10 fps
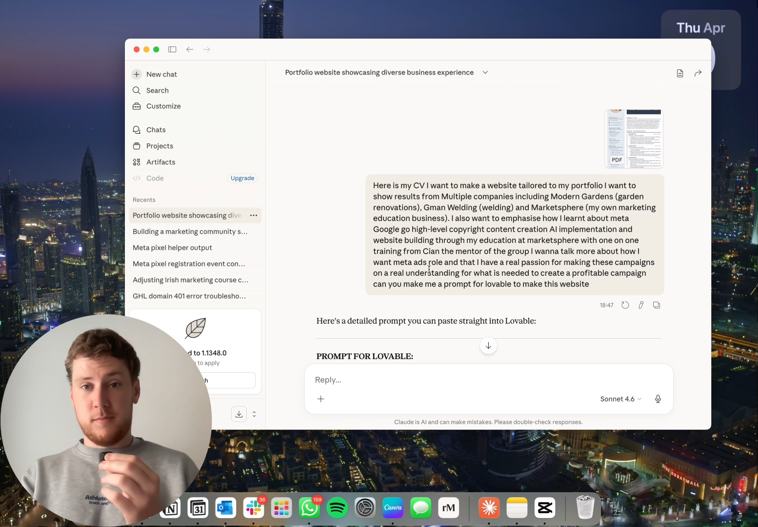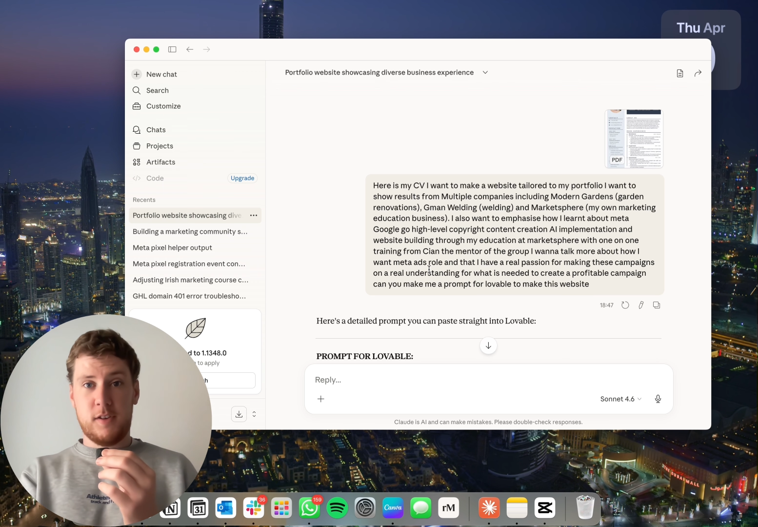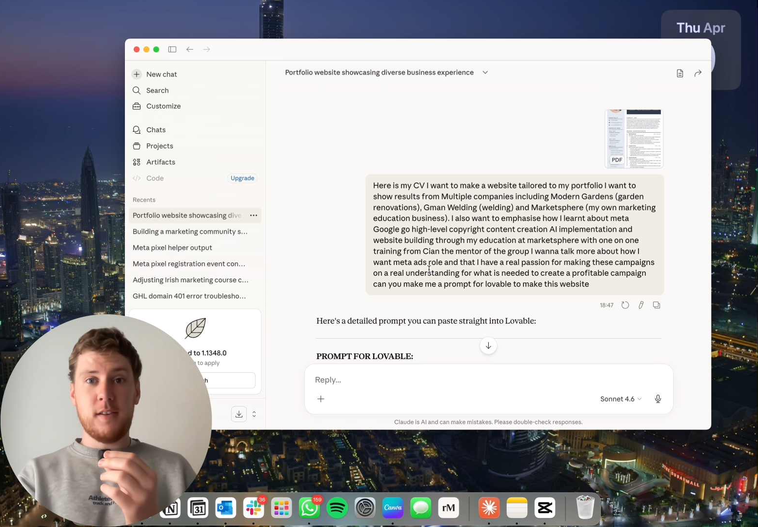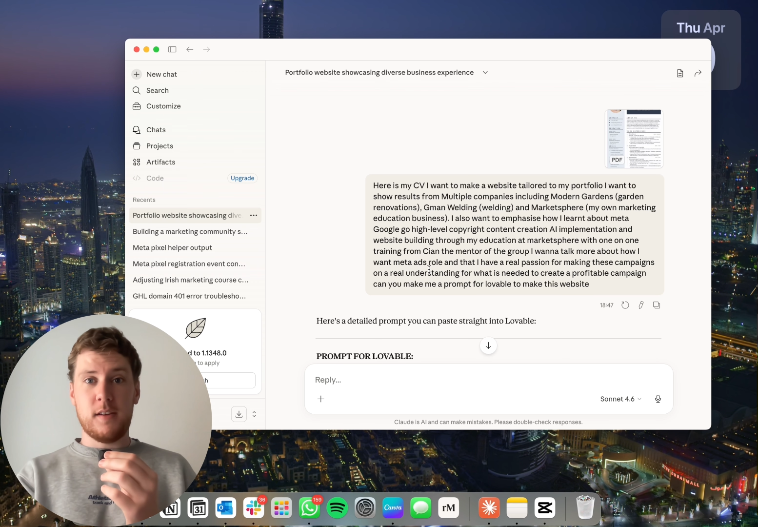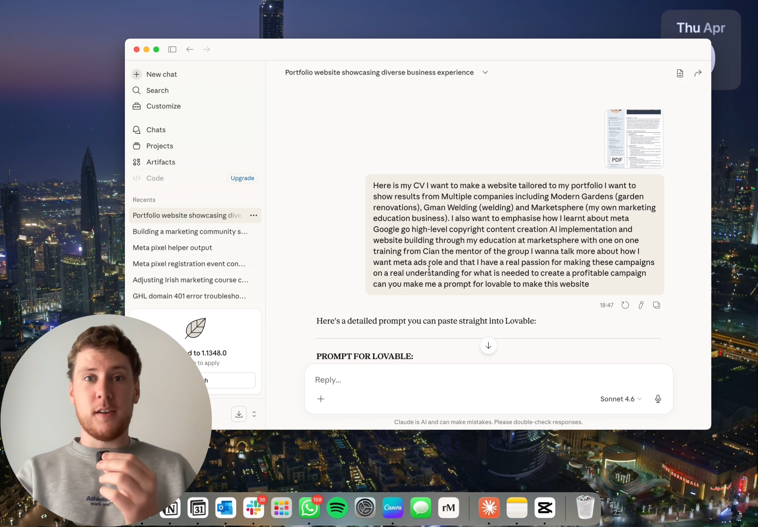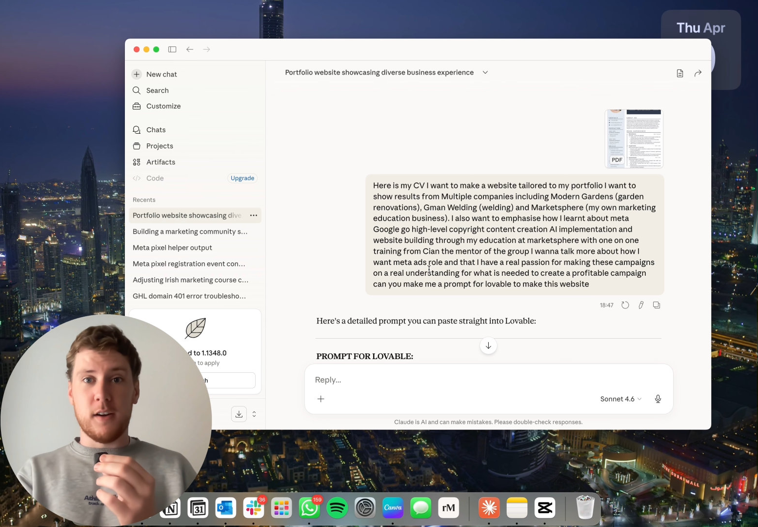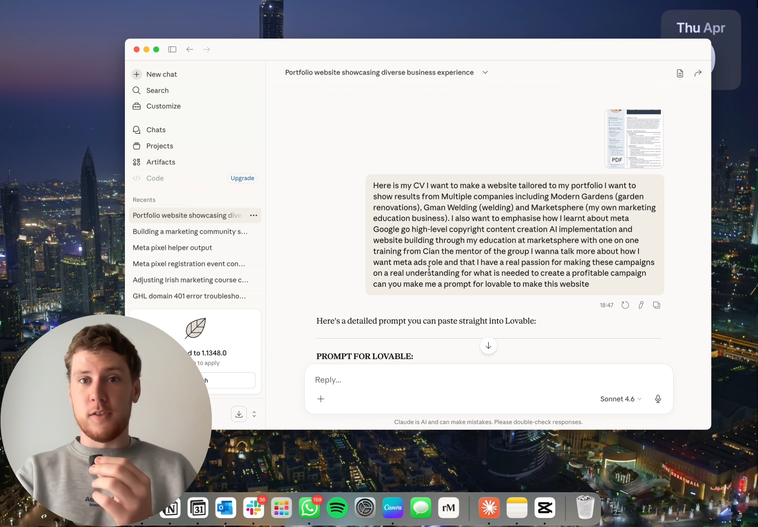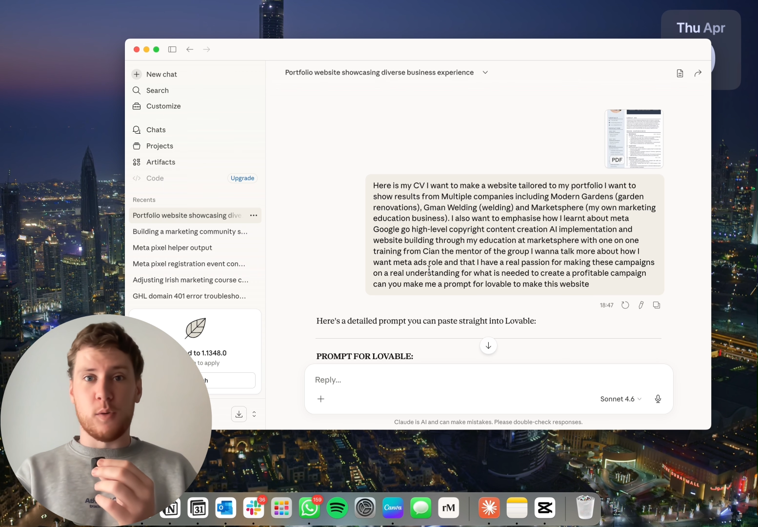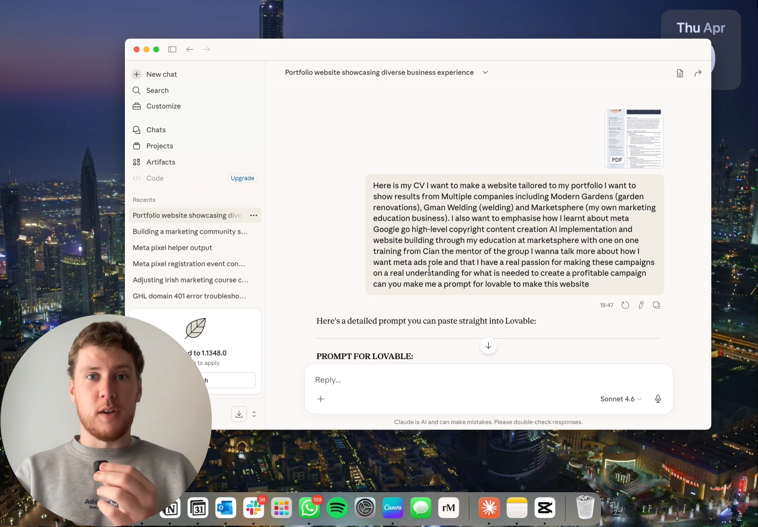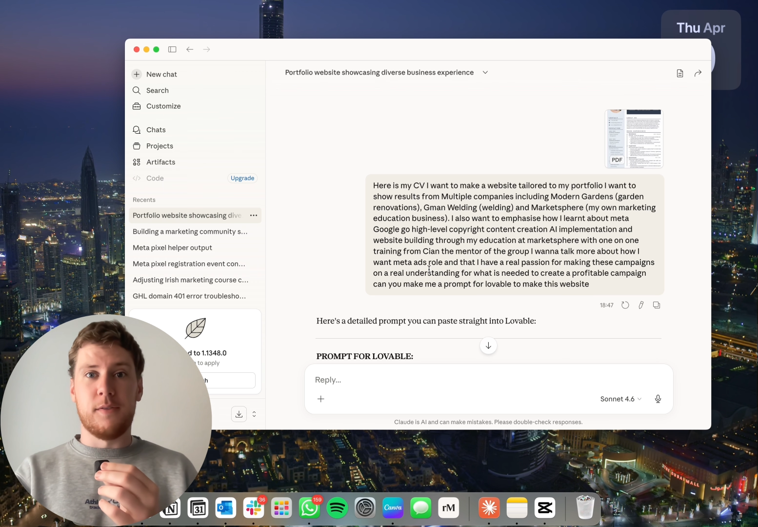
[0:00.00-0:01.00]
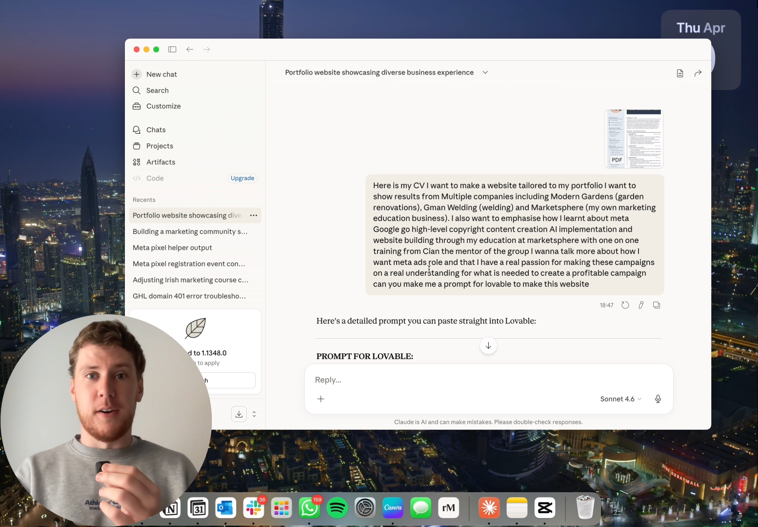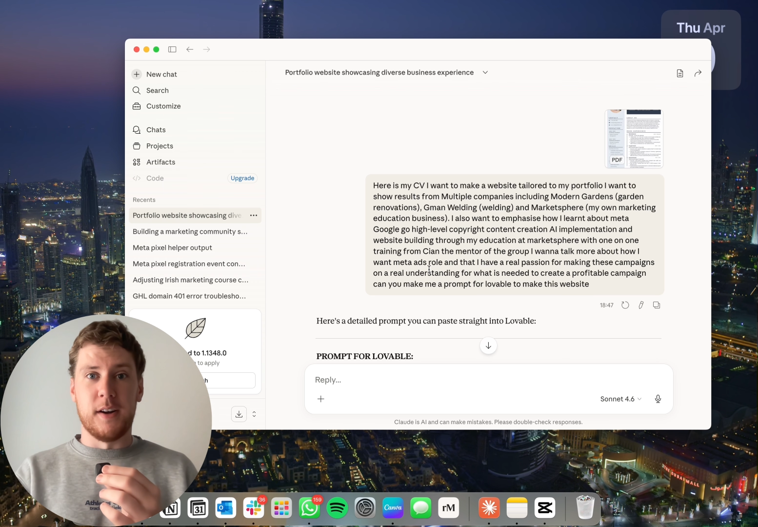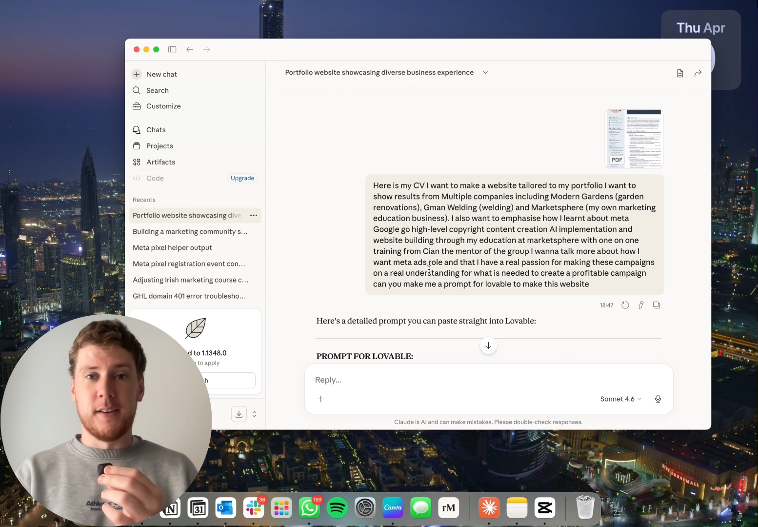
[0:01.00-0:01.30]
geez, this guy is qualified.